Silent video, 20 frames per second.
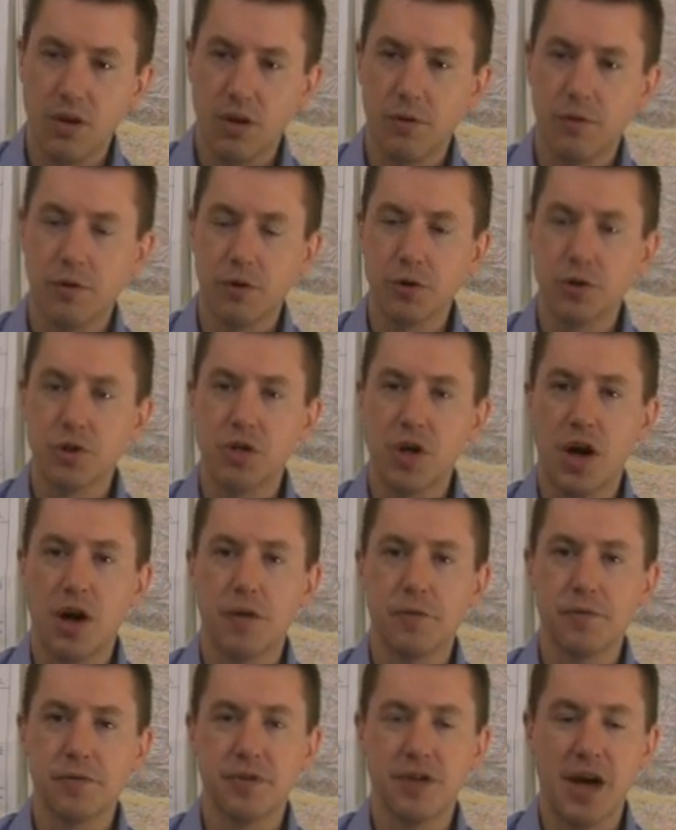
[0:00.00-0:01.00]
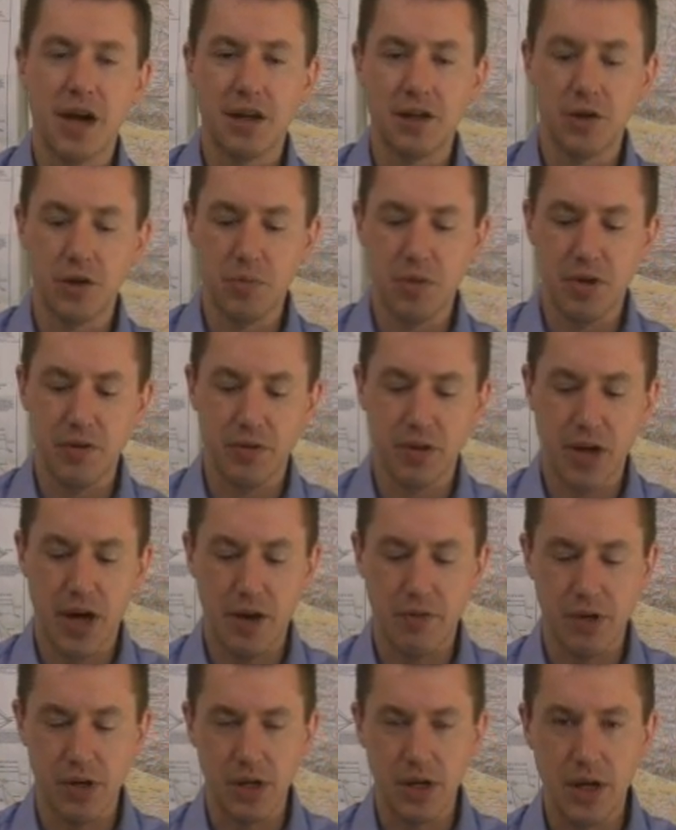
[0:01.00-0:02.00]
First off, got a little bit of a
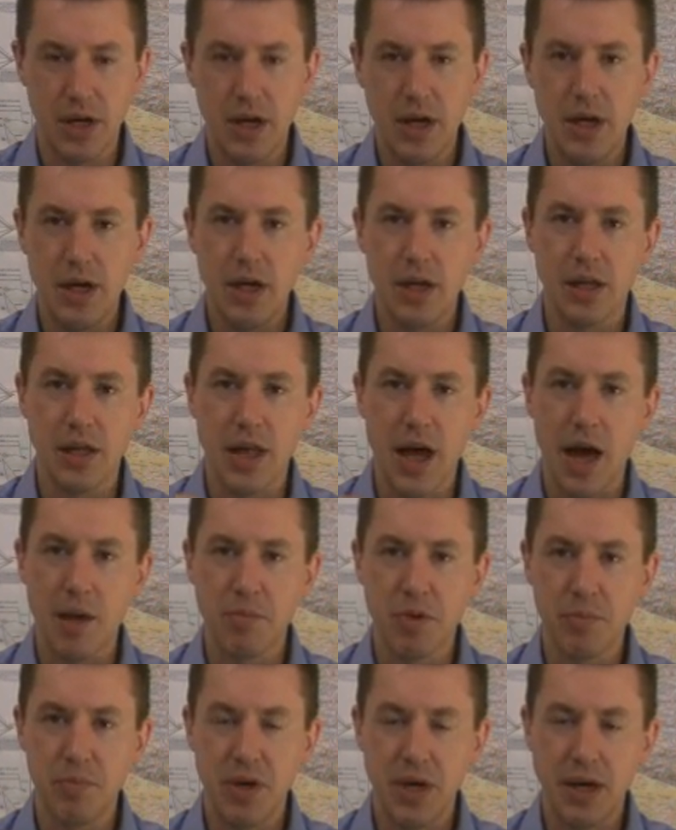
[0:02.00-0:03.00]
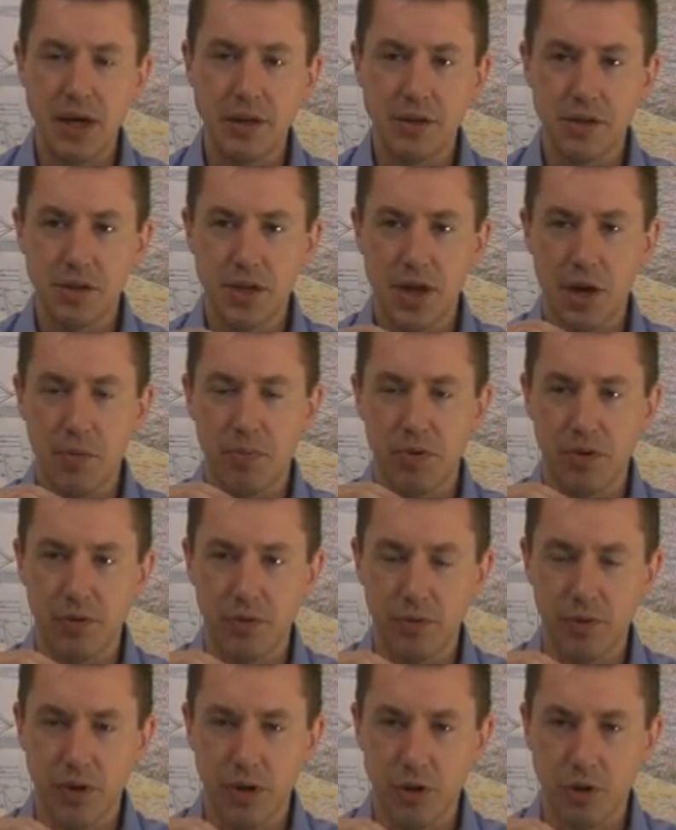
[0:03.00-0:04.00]
kind of a lima bean type
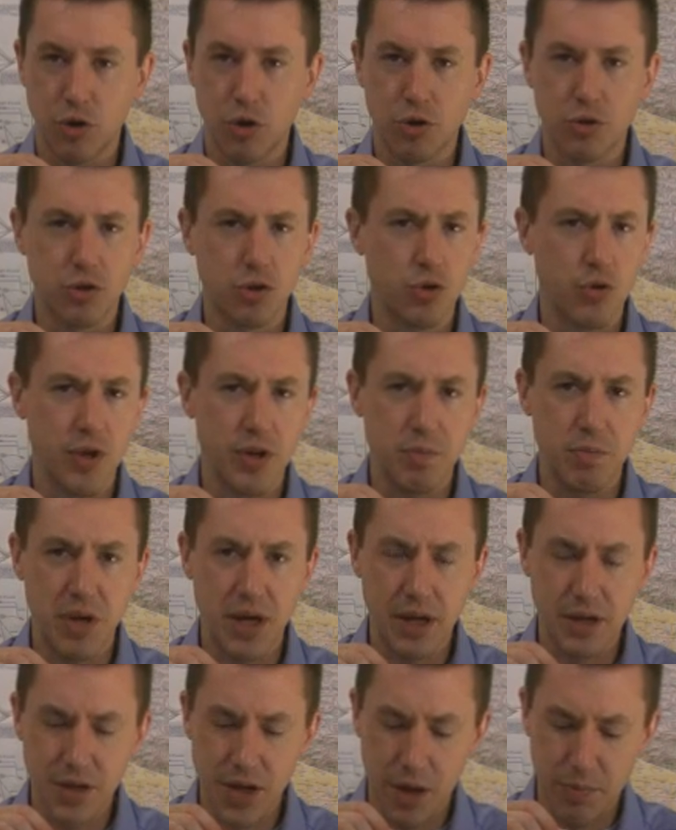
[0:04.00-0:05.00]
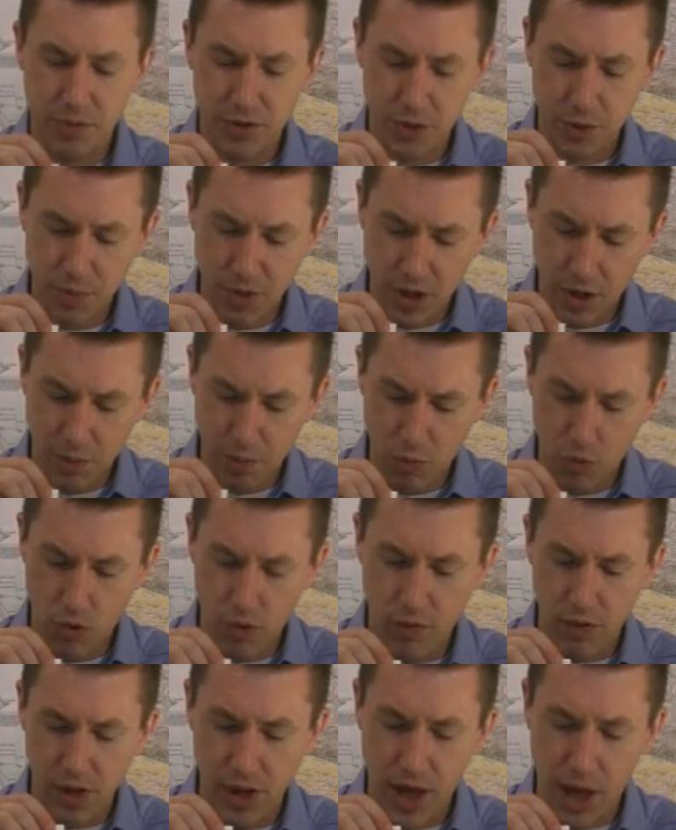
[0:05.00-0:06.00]
of cooked green bean type of smell, more
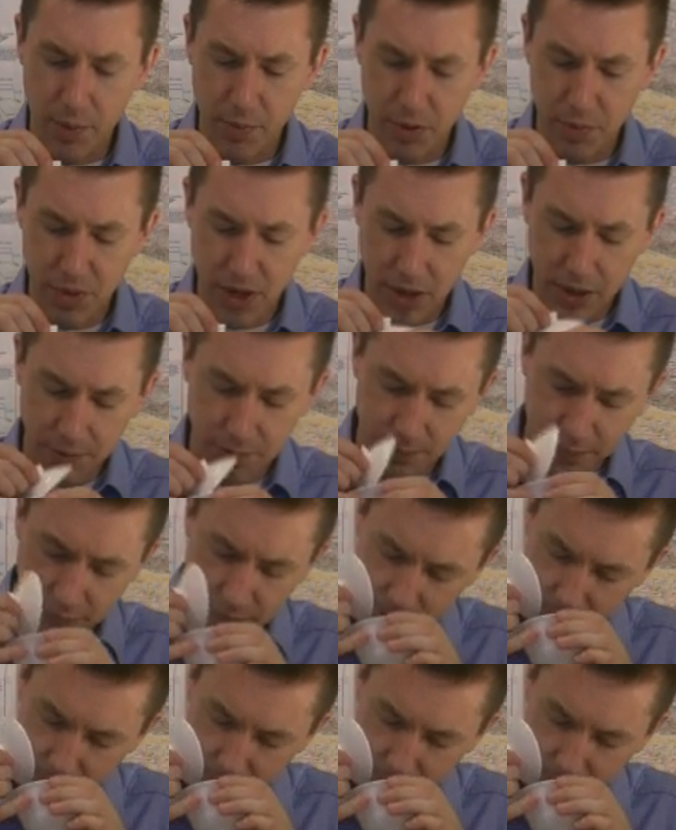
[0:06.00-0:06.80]
of a lima bean.